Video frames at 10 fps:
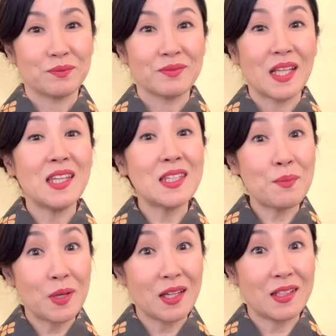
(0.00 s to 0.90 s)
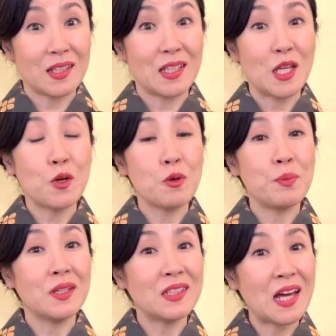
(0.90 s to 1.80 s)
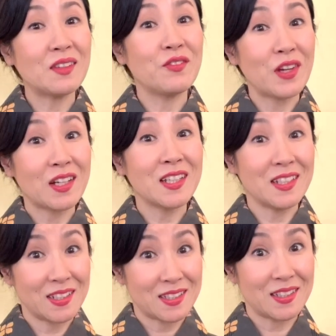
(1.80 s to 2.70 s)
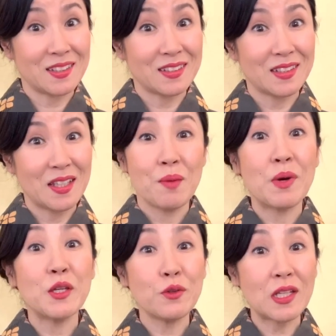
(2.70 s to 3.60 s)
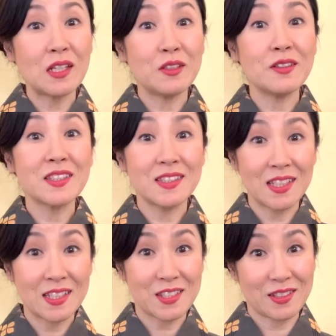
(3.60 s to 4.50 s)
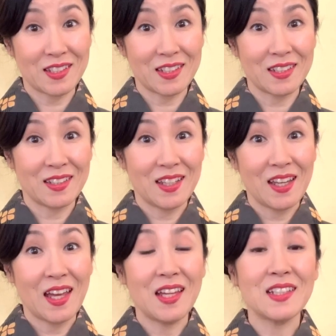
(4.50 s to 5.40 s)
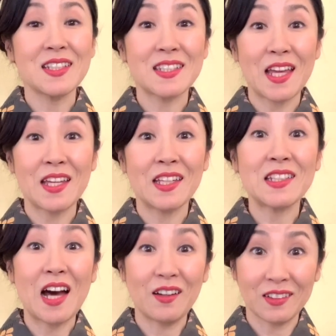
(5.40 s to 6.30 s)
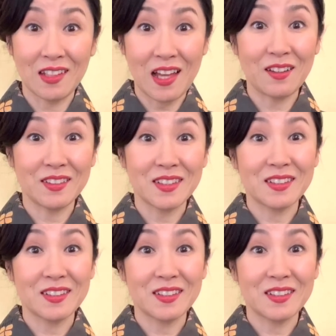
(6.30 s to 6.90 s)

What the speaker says: In the beginning, it will be not very easy, but you can use dictionary and say it out loud.